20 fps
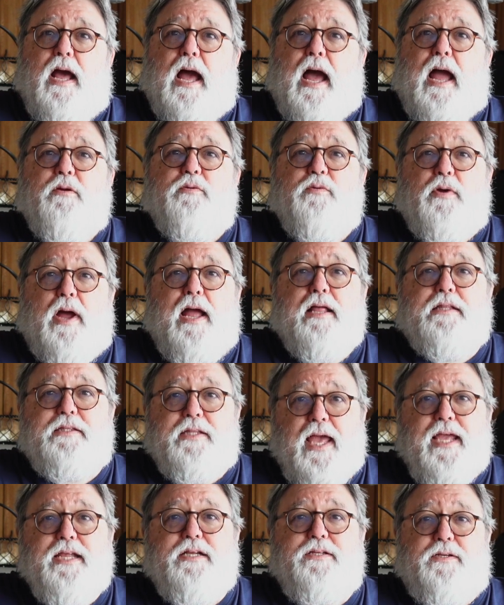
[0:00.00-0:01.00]
I
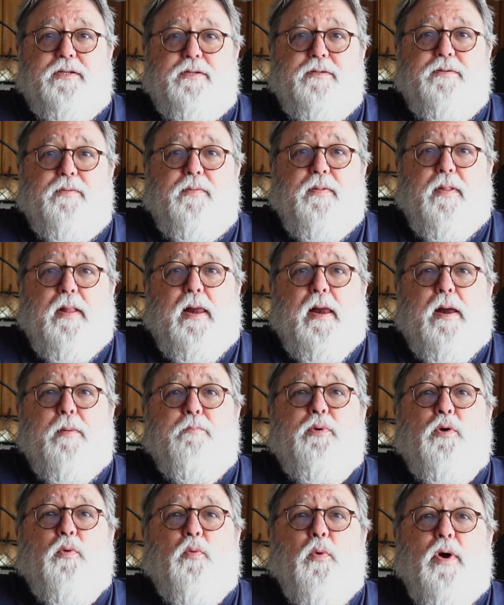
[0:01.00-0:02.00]
liked it.
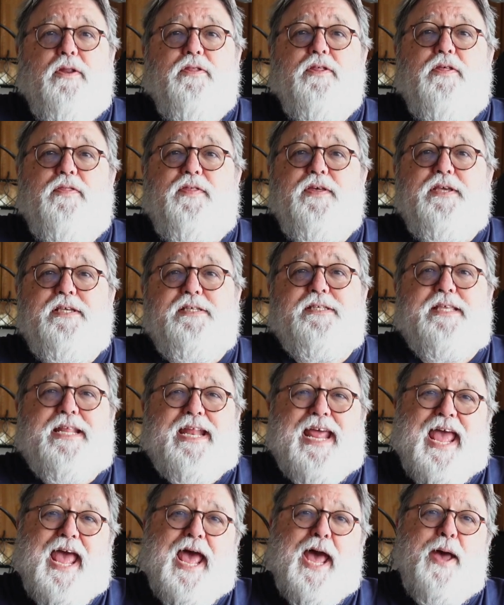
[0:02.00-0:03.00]
But one of the things that
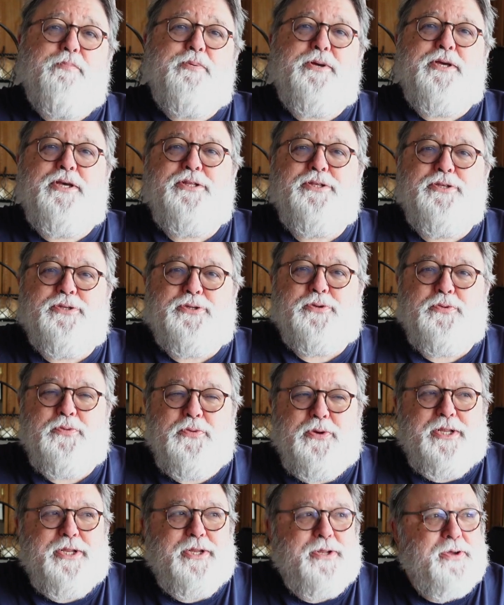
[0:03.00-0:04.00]
happens
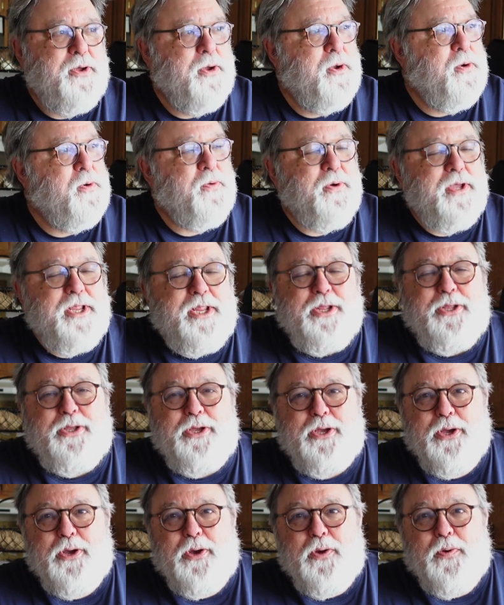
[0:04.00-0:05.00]

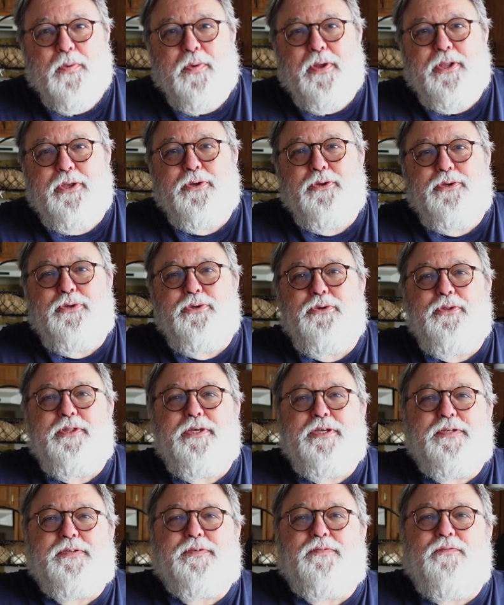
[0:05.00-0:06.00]
when you do
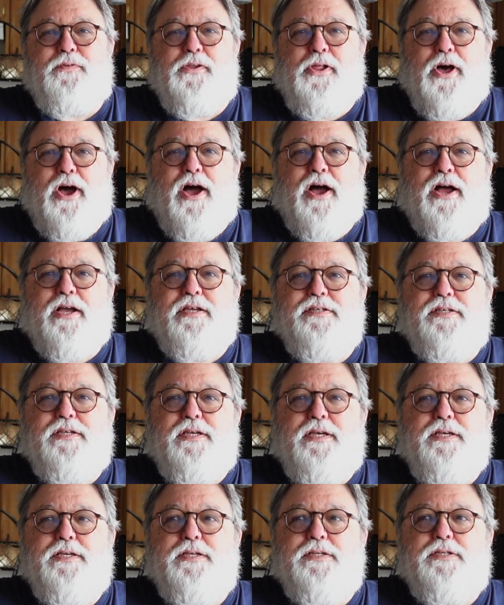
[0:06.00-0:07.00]
these vlogs
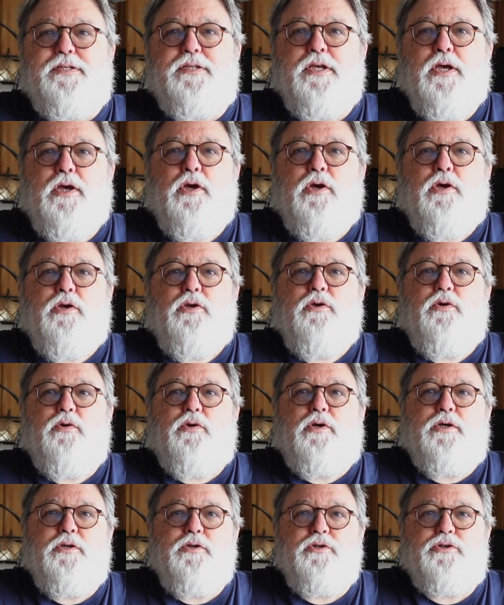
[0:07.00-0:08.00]
is you
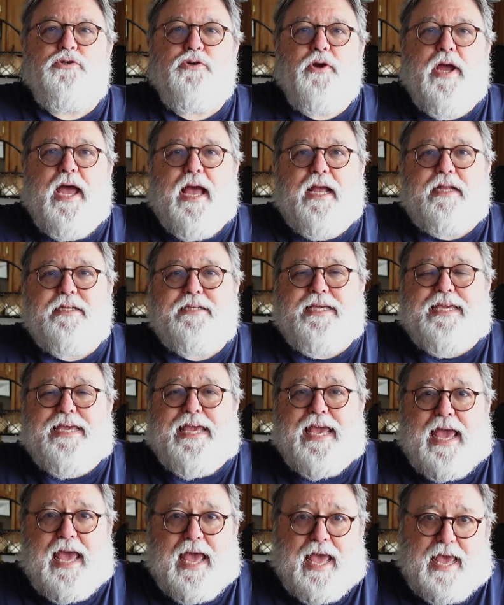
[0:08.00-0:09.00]
contract
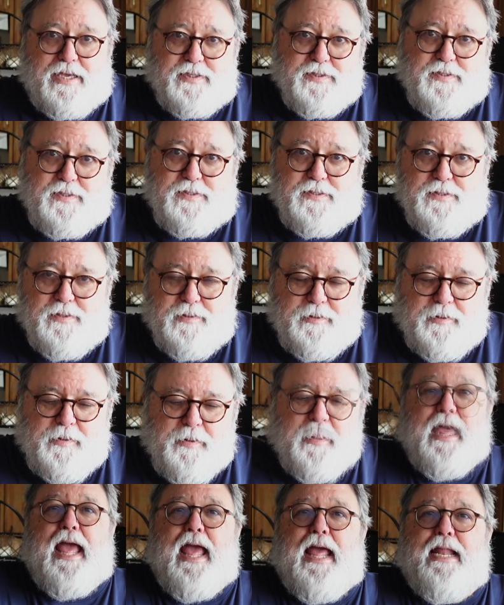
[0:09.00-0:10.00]
gas.
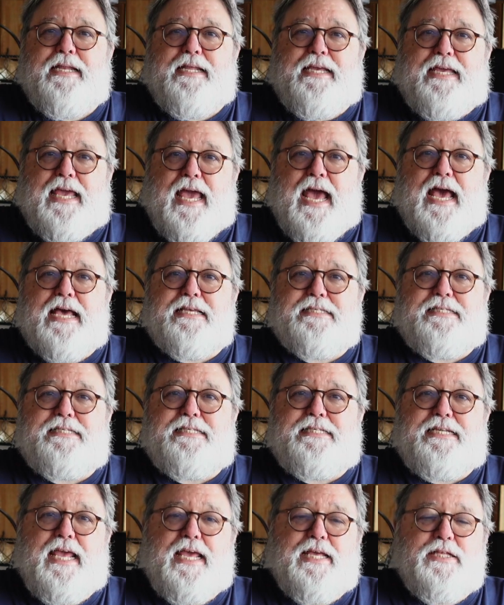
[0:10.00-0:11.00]
And gas
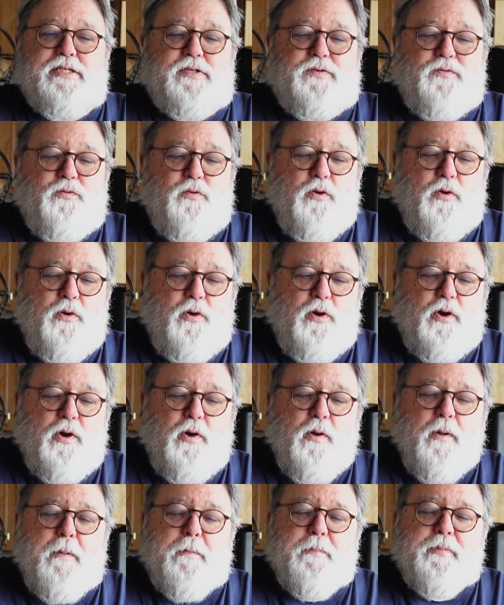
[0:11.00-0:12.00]
stands for
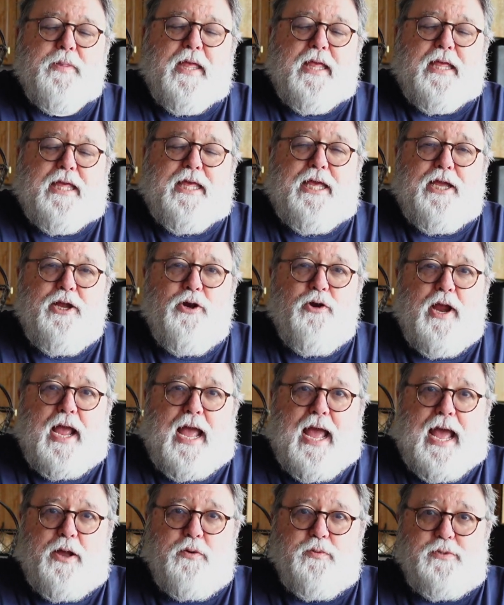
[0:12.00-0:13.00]
gear
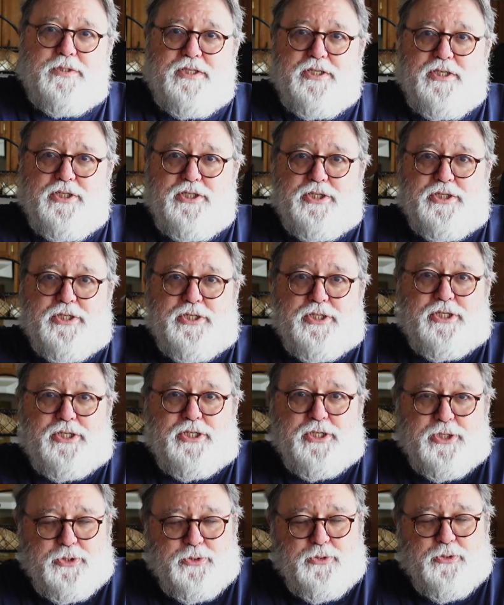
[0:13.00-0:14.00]
acquisition
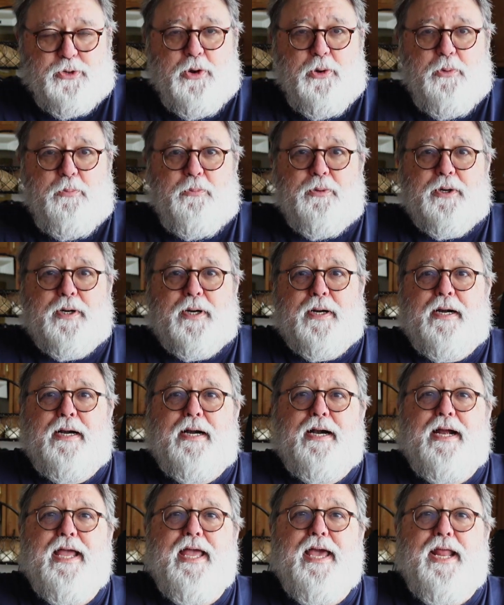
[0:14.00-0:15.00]
syndrome.
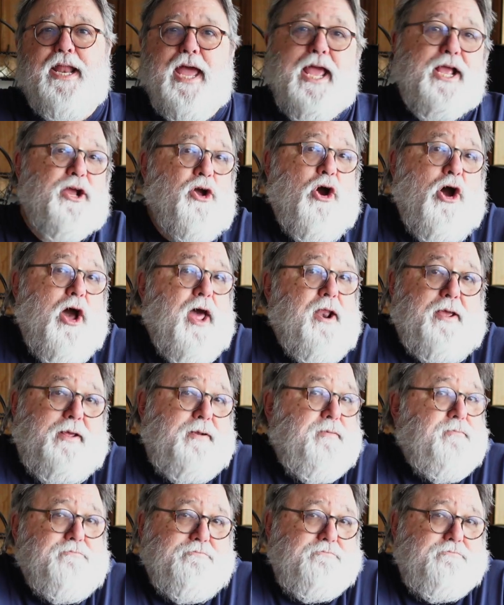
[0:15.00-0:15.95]
And I caught it.